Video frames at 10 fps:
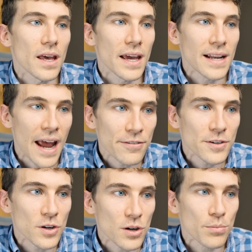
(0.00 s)
And
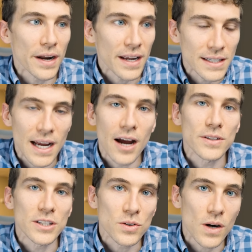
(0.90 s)
after her breaking
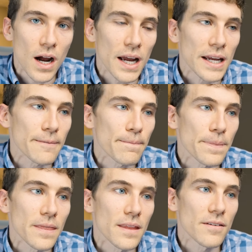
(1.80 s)
down and crying
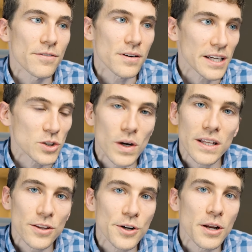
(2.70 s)
for like
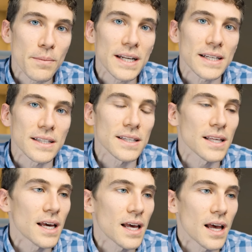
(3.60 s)
20, 30 minutes,
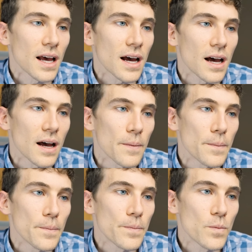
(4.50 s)
uh,
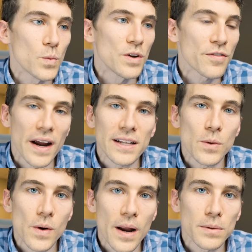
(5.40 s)
we finally
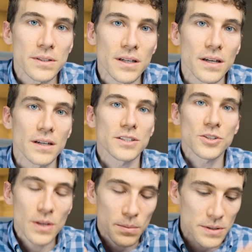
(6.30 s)
were able to,
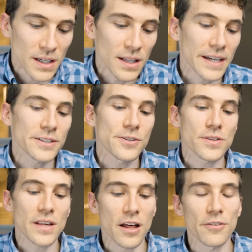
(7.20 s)
she was able to collect
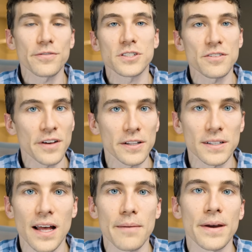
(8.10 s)
herself. She felt
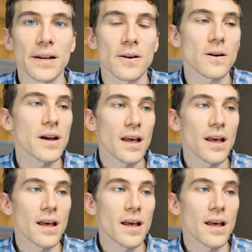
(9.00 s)
a lot better.